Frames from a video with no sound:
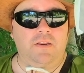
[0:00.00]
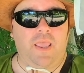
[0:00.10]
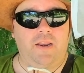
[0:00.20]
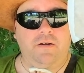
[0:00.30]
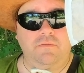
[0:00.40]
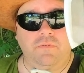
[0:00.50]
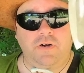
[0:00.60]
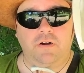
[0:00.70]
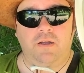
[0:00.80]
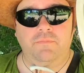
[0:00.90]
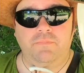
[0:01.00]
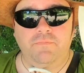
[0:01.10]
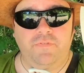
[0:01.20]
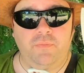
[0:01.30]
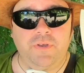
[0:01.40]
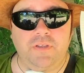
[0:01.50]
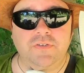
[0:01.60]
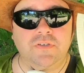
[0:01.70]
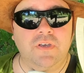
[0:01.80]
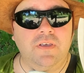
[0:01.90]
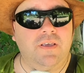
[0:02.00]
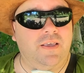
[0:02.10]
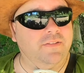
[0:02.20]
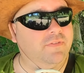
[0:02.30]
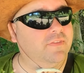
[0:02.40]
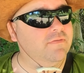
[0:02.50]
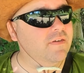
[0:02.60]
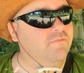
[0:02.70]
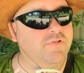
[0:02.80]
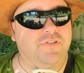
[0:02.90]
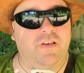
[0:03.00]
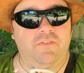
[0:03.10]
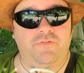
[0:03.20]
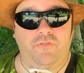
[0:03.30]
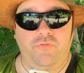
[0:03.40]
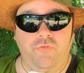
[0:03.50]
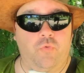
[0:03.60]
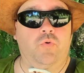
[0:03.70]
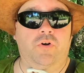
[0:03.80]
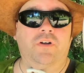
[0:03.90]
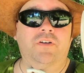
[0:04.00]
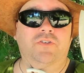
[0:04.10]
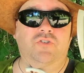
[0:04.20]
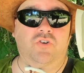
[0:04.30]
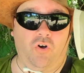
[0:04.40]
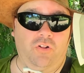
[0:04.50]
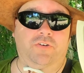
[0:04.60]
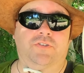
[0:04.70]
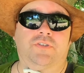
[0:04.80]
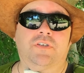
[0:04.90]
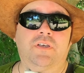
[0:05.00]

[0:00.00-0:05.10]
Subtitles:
Canada, where I'm filming this, they retail for $4.